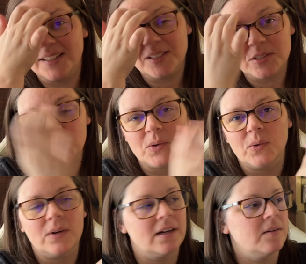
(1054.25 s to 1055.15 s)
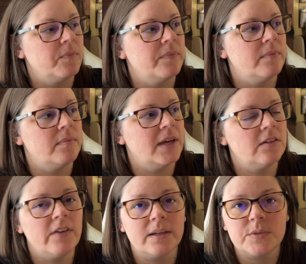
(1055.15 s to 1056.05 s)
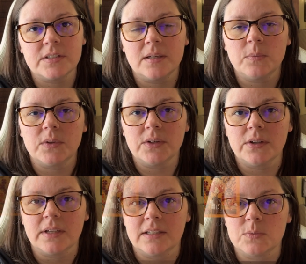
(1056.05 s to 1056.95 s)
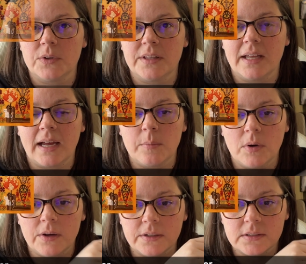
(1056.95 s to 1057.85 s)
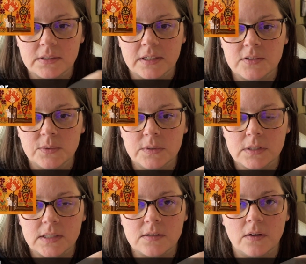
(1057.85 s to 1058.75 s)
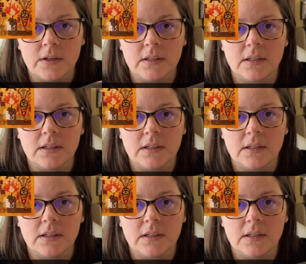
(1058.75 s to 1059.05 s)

So Bad Vibes Sampler is one that I bought as soon as I saw it.